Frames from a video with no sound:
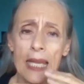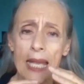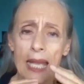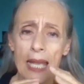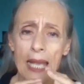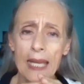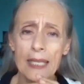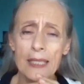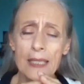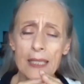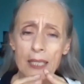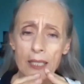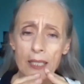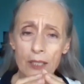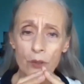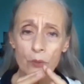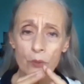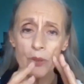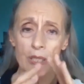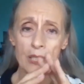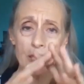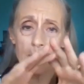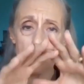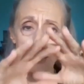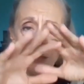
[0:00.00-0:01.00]
until
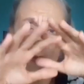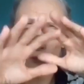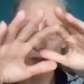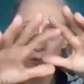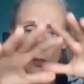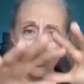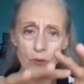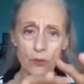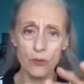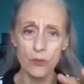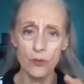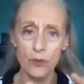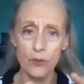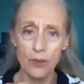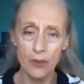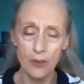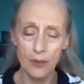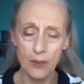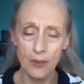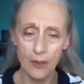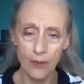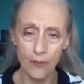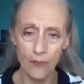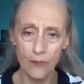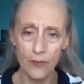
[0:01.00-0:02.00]
we get to
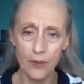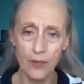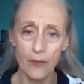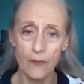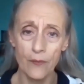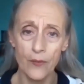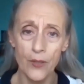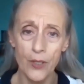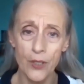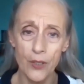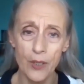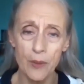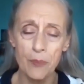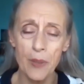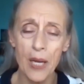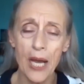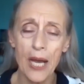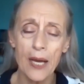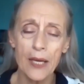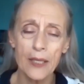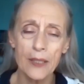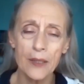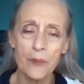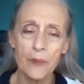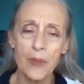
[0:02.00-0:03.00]
the very
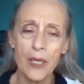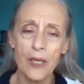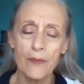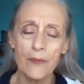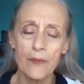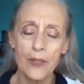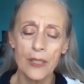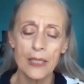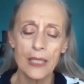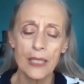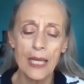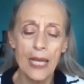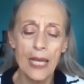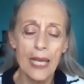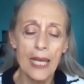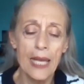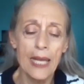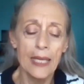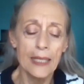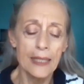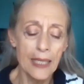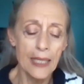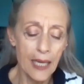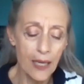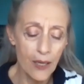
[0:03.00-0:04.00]
bottom of it.
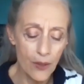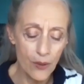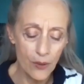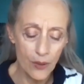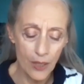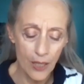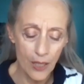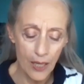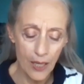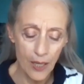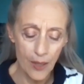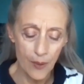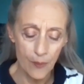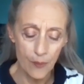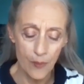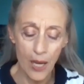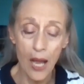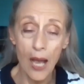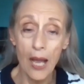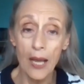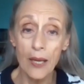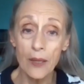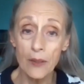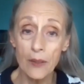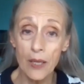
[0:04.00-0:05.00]
Now,
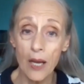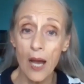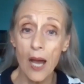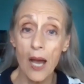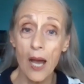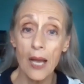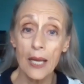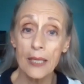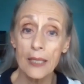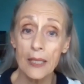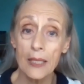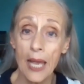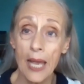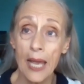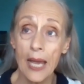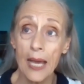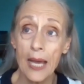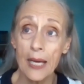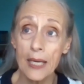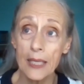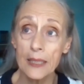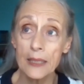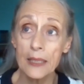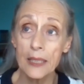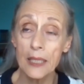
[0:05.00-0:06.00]
I
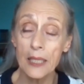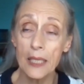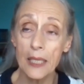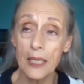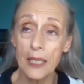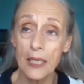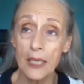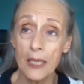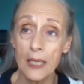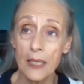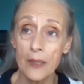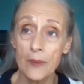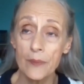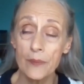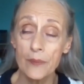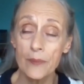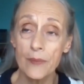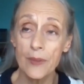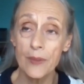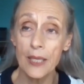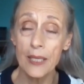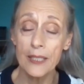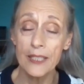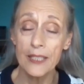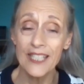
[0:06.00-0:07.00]
had an
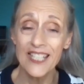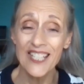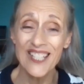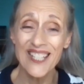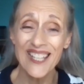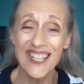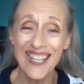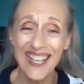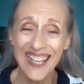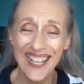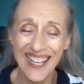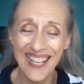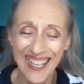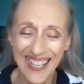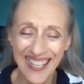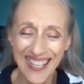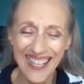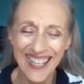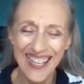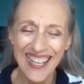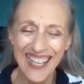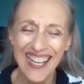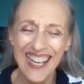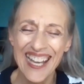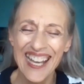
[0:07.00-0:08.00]

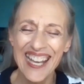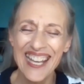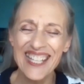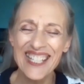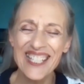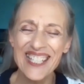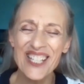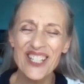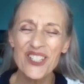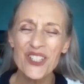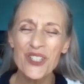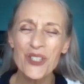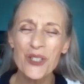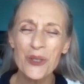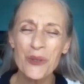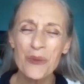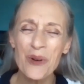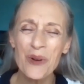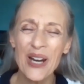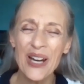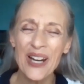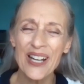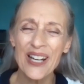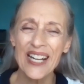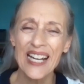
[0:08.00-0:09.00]
issue
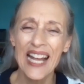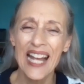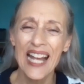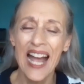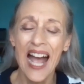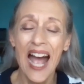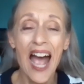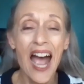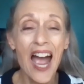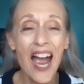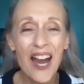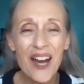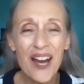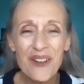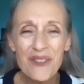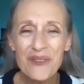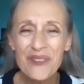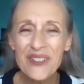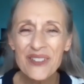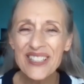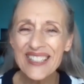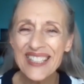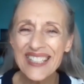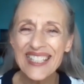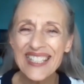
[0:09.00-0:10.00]
where I
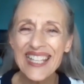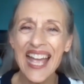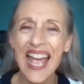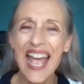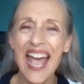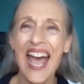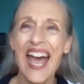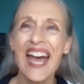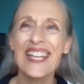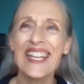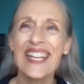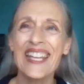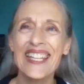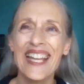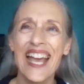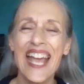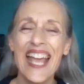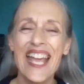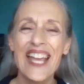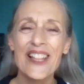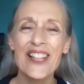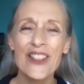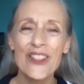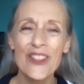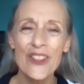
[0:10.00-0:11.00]
really had
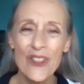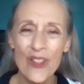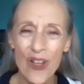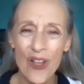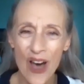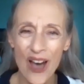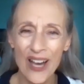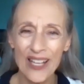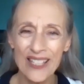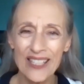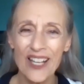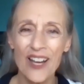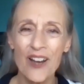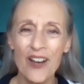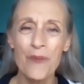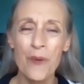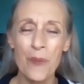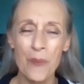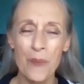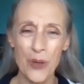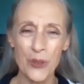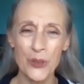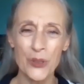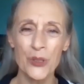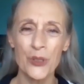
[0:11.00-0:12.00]
a lot of
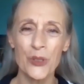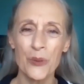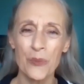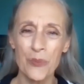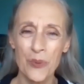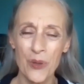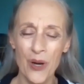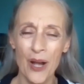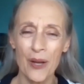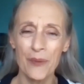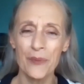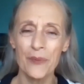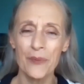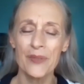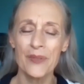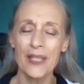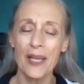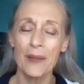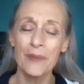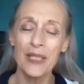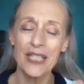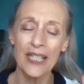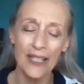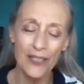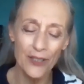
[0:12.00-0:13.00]
emotional problems. I
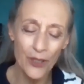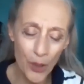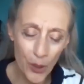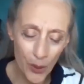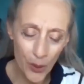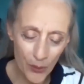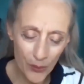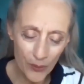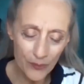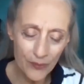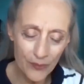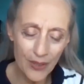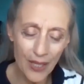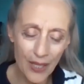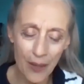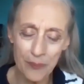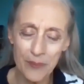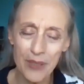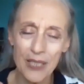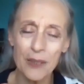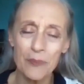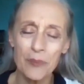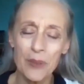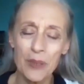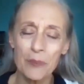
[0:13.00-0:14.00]
mean, I know not
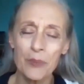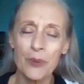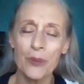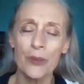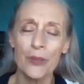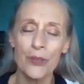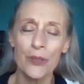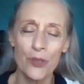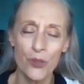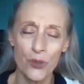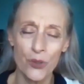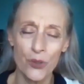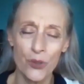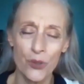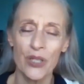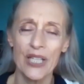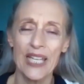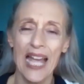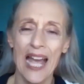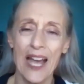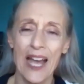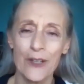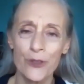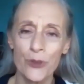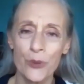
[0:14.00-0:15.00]
many people enjoy
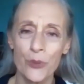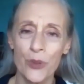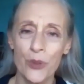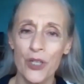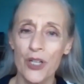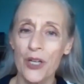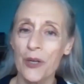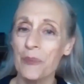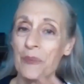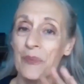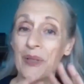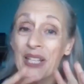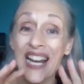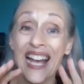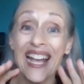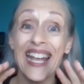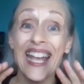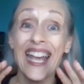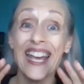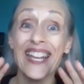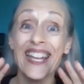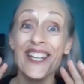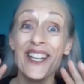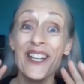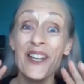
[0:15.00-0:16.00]
housework, but I
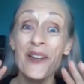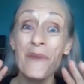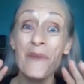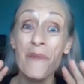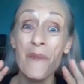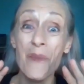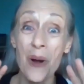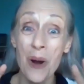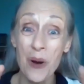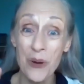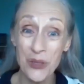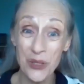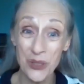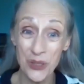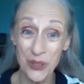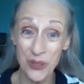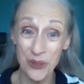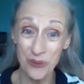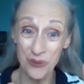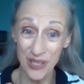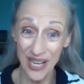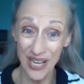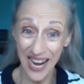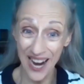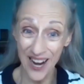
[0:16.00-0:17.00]
had an emotional
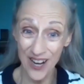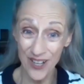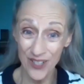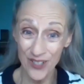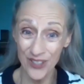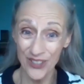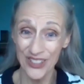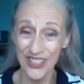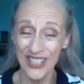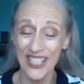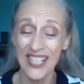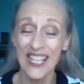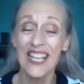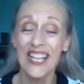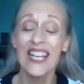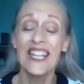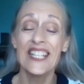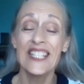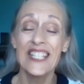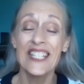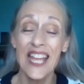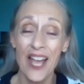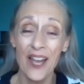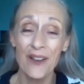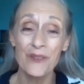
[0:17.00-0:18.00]
reaction
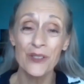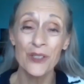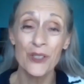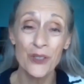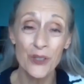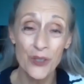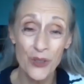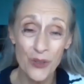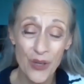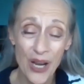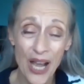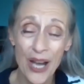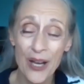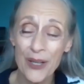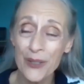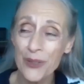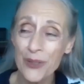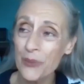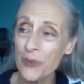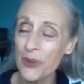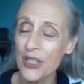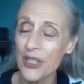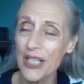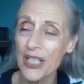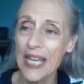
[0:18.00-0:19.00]
to having to do
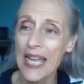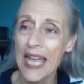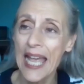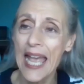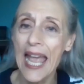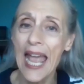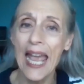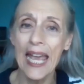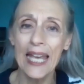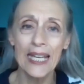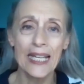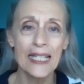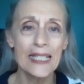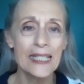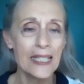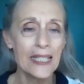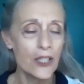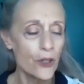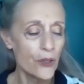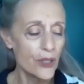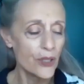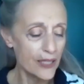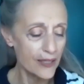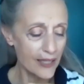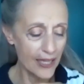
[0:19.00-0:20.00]
housework. And I said,
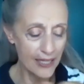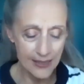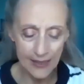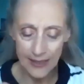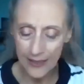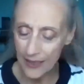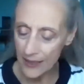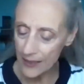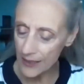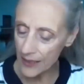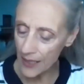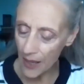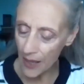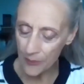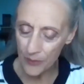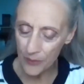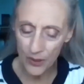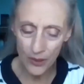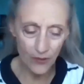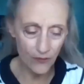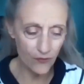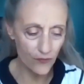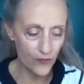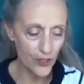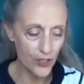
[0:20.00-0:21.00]
okay, that's it. I'm
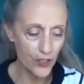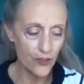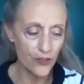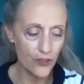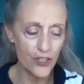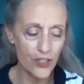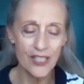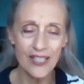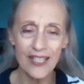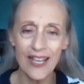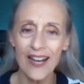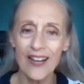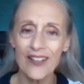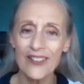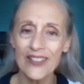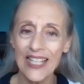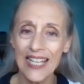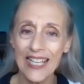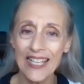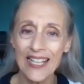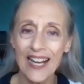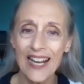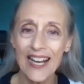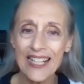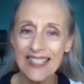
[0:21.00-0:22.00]
going to figure this out.
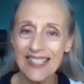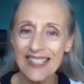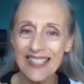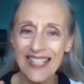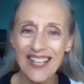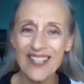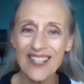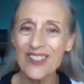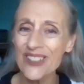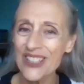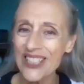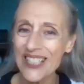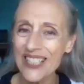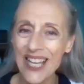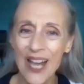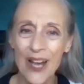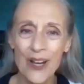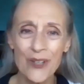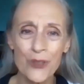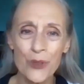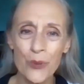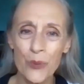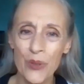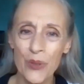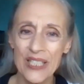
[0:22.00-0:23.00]
And I sat on the
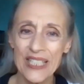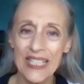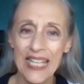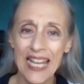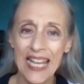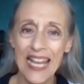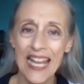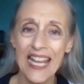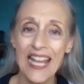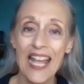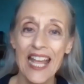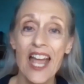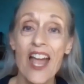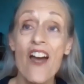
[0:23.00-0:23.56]
couch one day